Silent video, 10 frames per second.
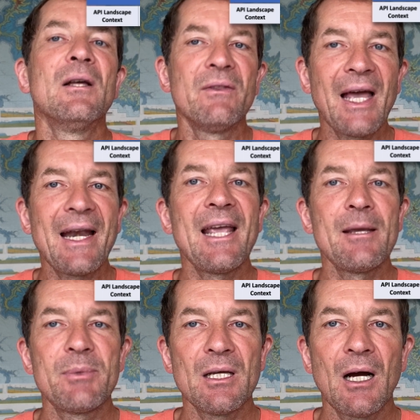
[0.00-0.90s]
that
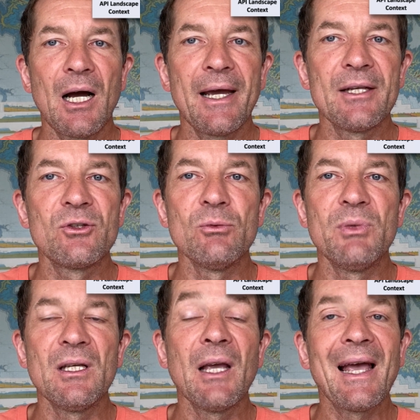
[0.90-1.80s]
API to
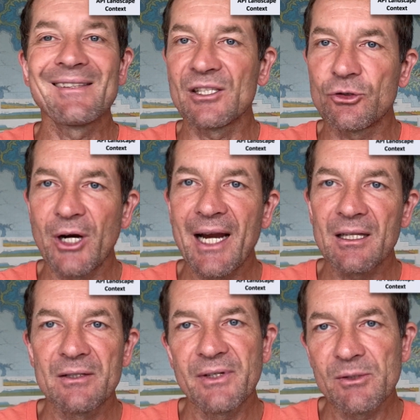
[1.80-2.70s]
be as
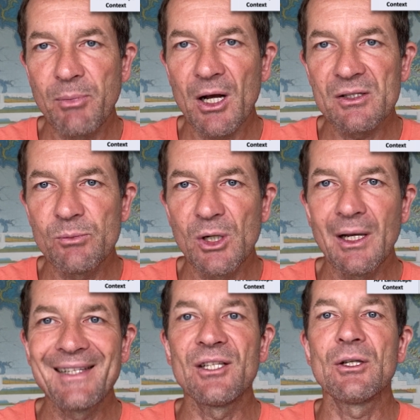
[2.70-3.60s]
attractive as possible
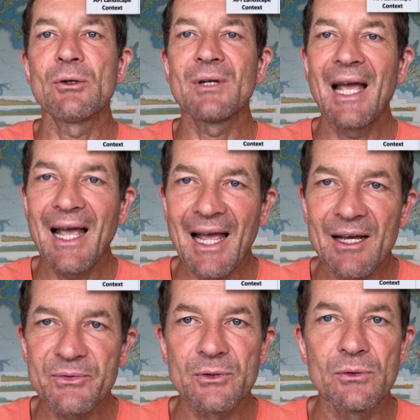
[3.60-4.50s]
and you don't
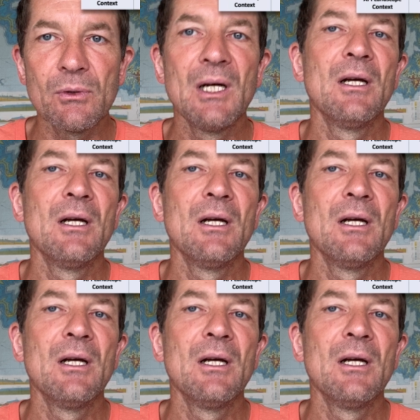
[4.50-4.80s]
have to